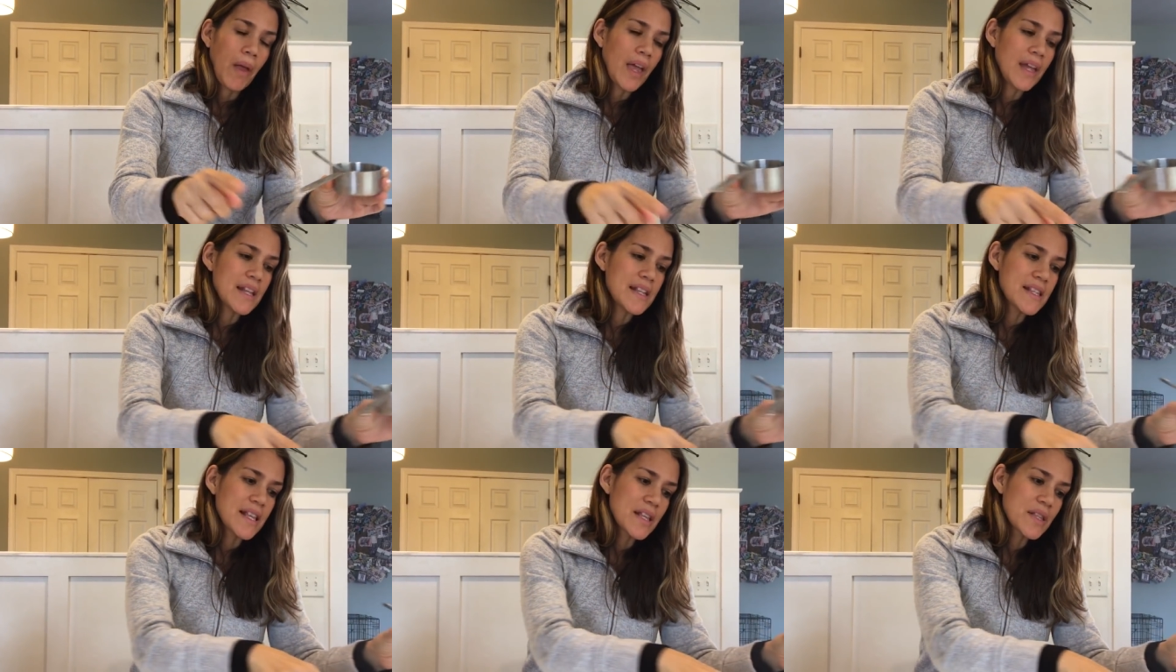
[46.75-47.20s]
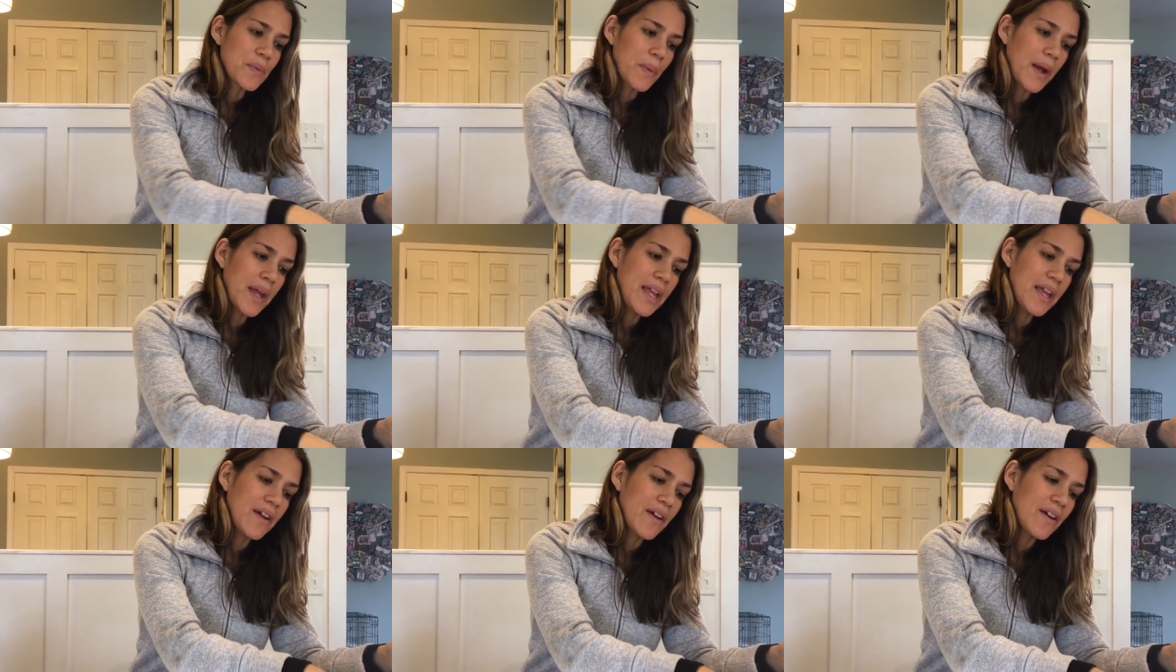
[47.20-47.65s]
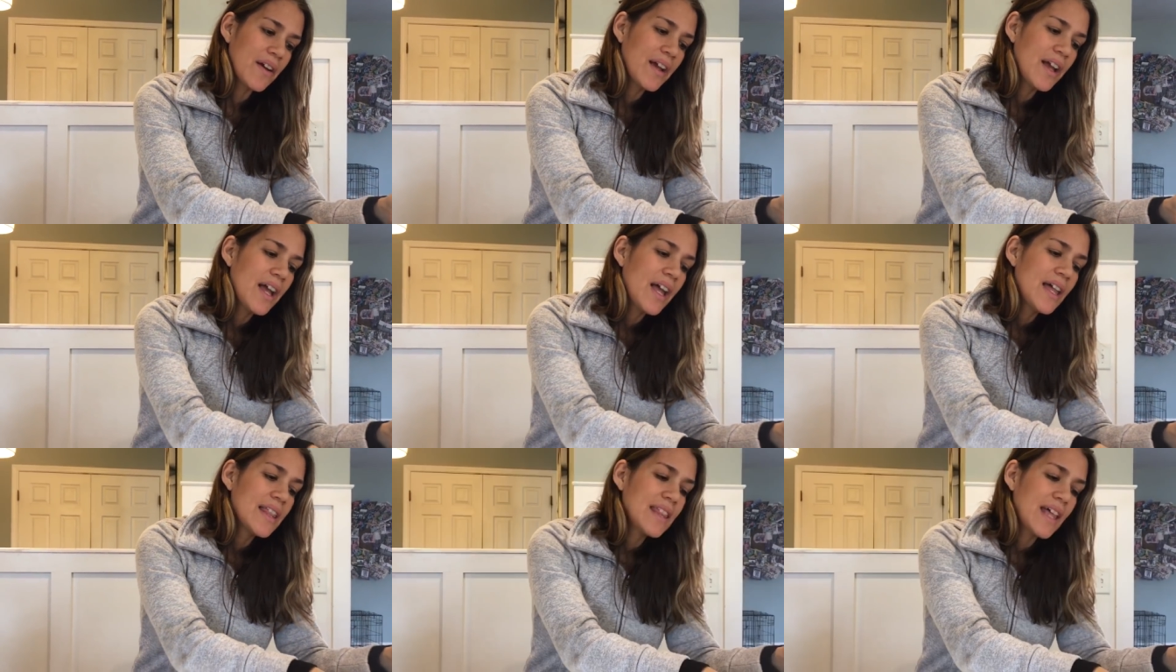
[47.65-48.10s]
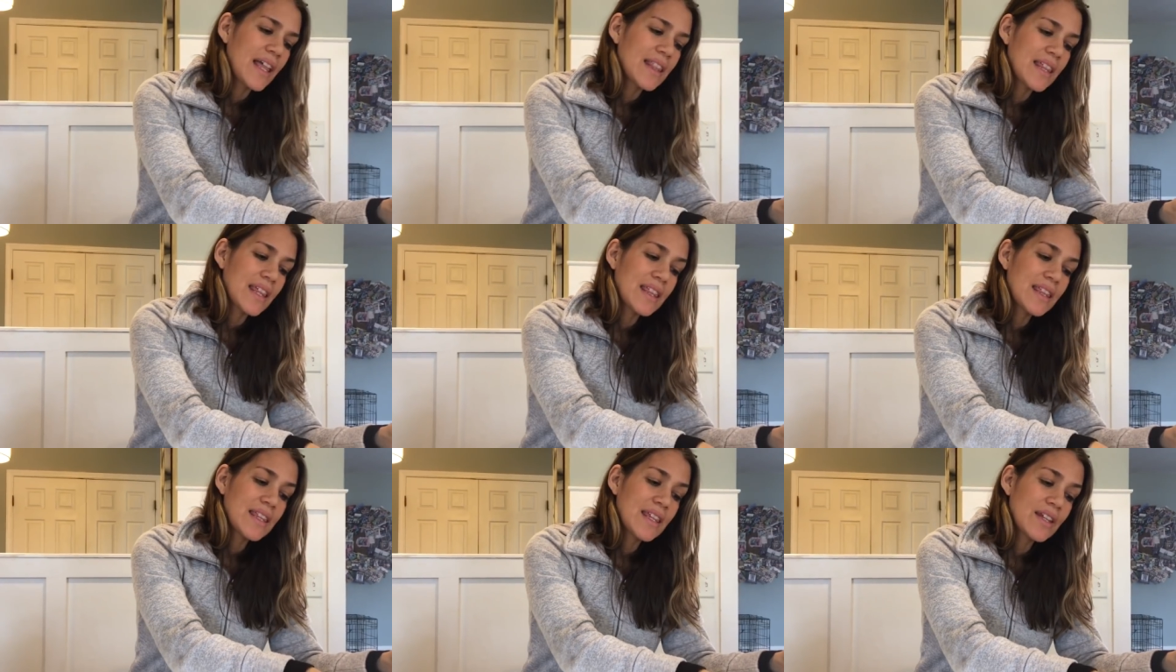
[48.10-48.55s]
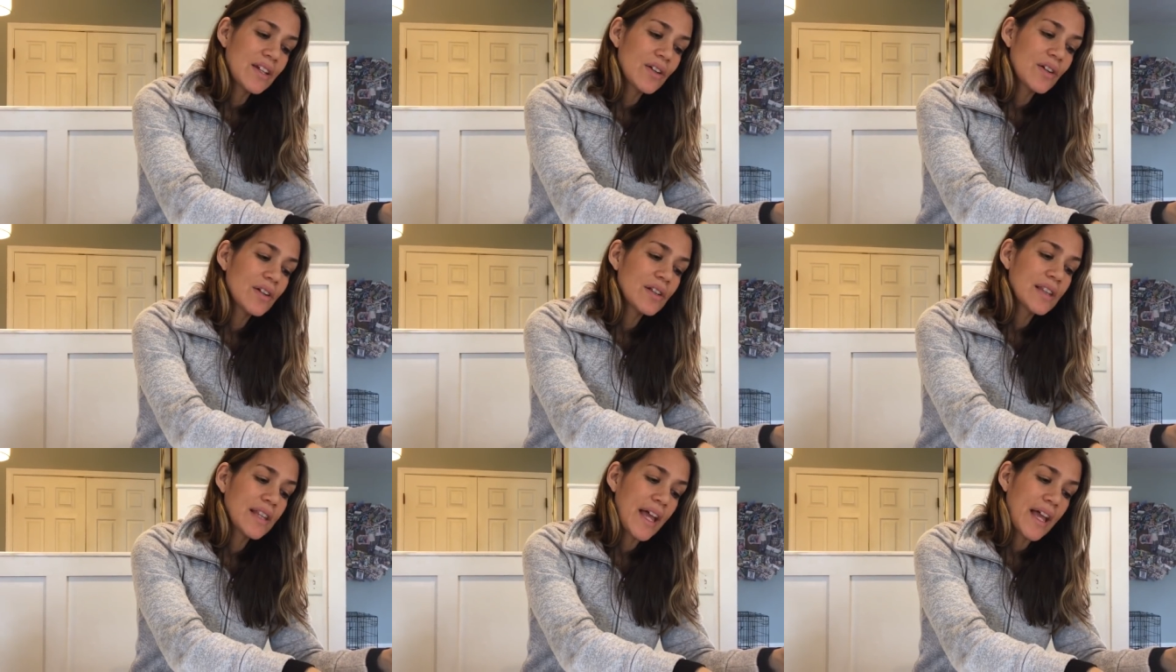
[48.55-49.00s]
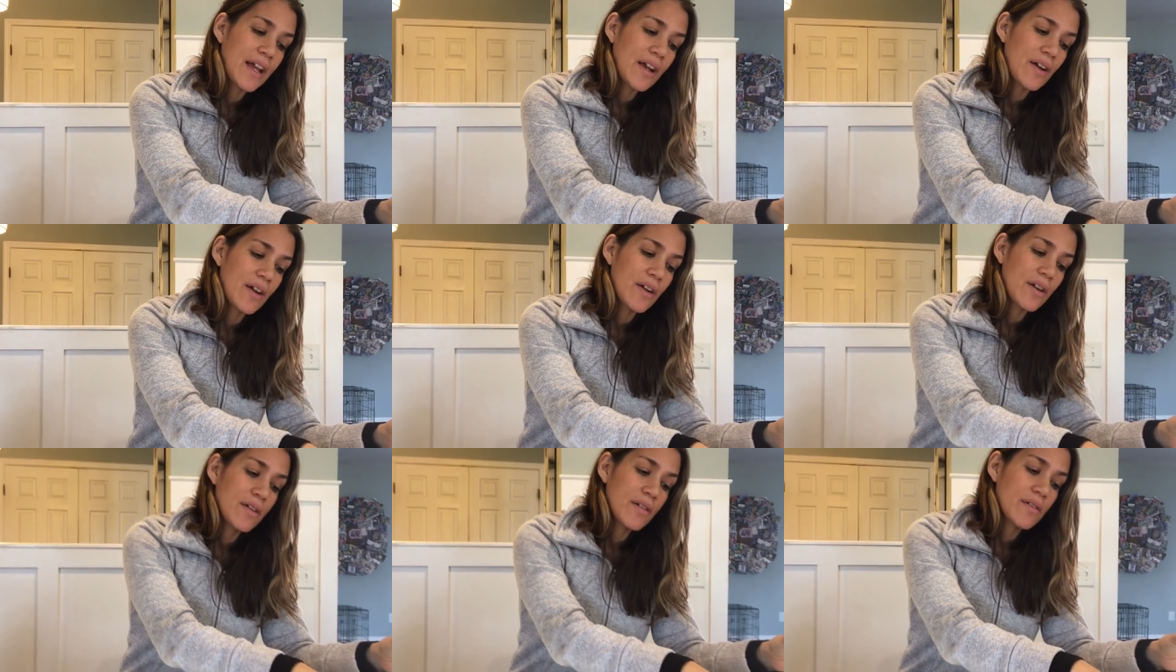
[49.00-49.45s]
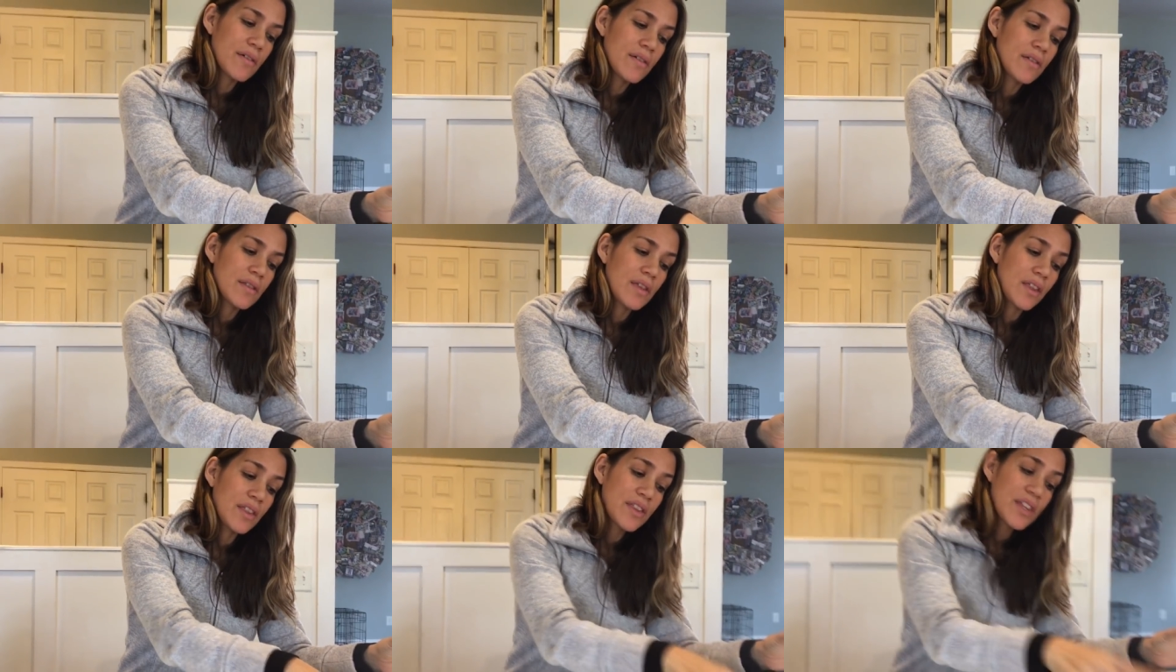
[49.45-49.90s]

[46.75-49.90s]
and it says right here that the thinner layer, the